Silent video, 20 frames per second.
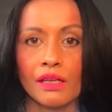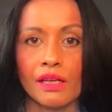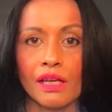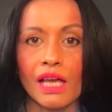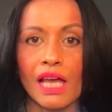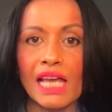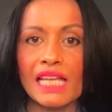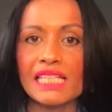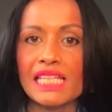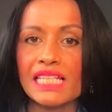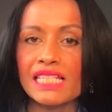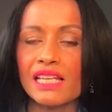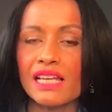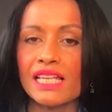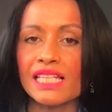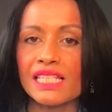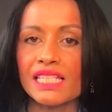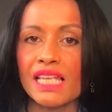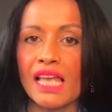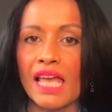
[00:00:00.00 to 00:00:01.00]
And as I
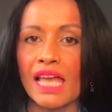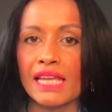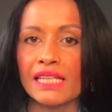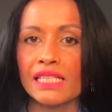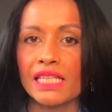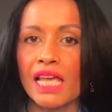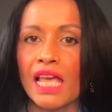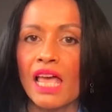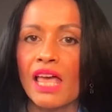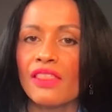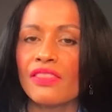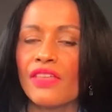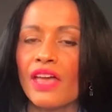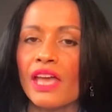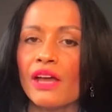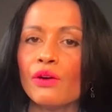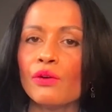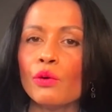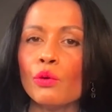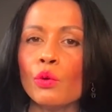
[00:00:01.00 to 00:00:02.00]
said, they
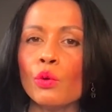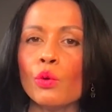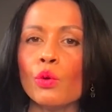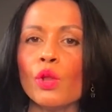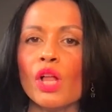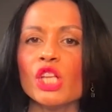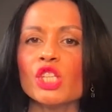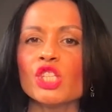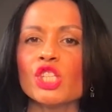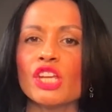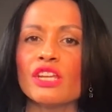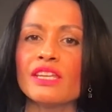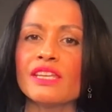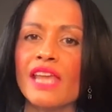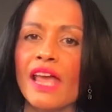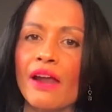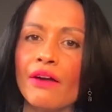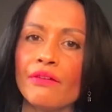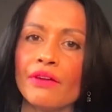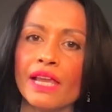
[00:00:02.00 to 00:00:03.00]
are all
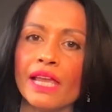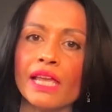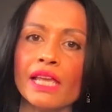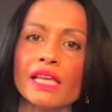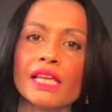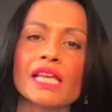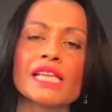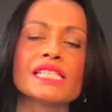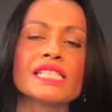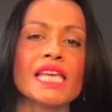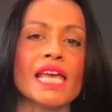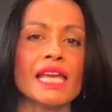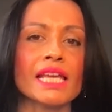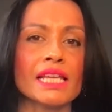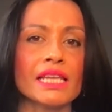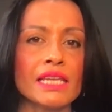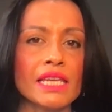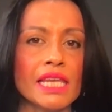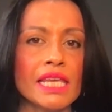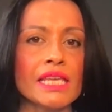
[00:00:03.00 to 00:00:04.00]
generic
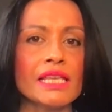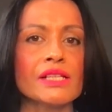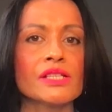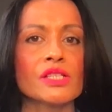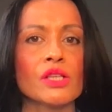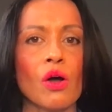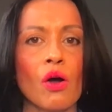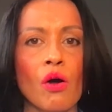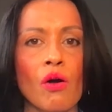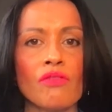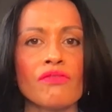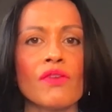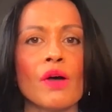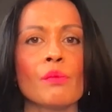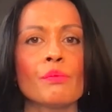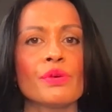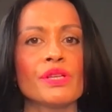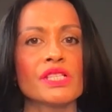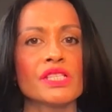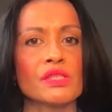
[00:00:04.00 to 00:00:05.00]
techniques of
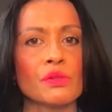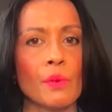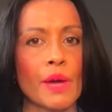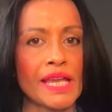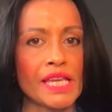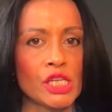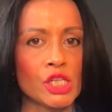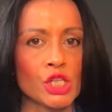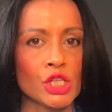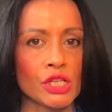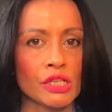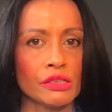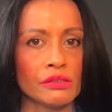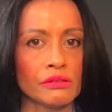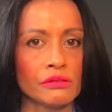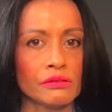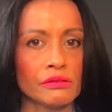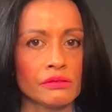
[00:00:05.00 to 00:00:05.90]
persuasion.